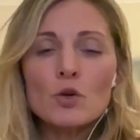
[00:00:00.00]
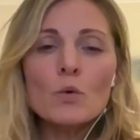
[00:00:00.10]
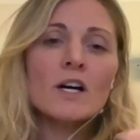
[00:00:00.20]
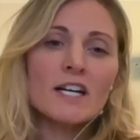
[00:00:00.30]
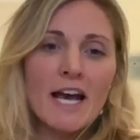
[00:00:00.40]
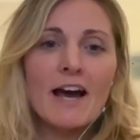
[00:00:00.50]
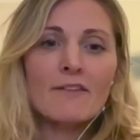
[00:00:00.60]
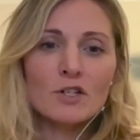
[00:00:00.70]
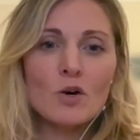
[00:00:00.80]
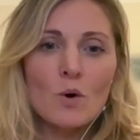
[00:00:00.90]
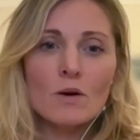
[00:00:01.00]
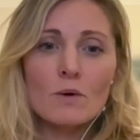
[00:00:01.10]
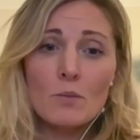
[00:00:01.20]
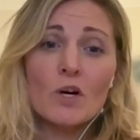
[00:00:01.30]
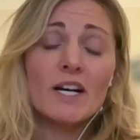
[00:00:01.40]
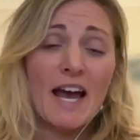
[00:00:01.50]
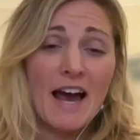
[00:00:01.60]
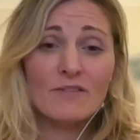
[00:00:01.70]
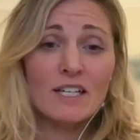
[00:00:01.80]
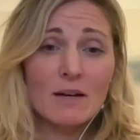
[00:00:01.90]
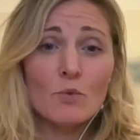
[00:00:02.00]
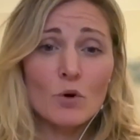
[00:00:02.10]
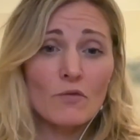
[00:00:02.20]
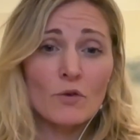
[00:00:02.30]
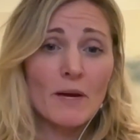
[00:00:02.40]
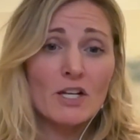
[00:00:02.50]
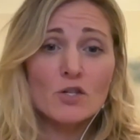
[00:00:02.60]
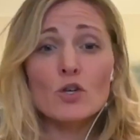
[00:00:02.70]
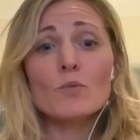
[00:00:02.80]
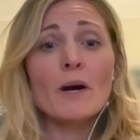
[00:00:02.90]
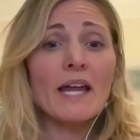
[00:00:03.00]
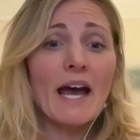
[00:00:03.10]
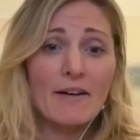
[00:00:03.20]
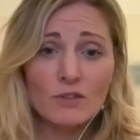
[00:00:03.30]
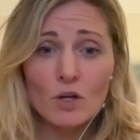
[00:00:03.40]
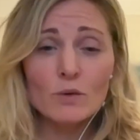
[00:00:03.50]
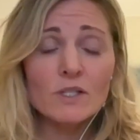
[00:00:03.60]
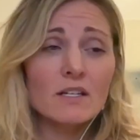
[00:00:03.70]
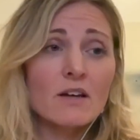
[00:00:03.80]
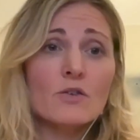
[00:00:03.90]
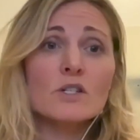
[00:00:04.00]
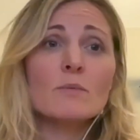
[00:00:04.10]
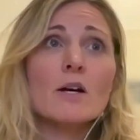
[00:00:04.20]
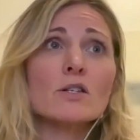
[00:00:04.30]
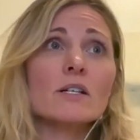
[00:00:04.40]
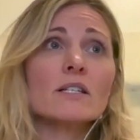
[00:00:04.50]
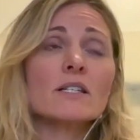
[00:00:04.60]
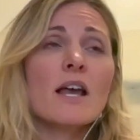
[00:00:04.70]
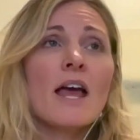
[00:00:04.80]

you are going to have to go on and we're going to have to get more information, or you might have to go see another specialist.